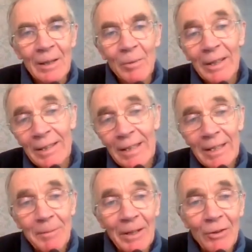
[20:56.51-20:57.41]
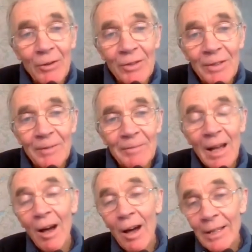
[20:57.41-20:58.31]
Well, it is because
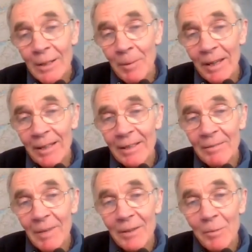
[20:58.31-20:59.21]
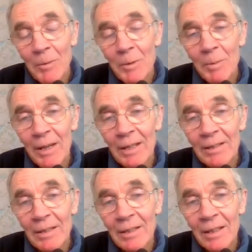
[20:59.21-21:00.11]
at high speed, maximum speed,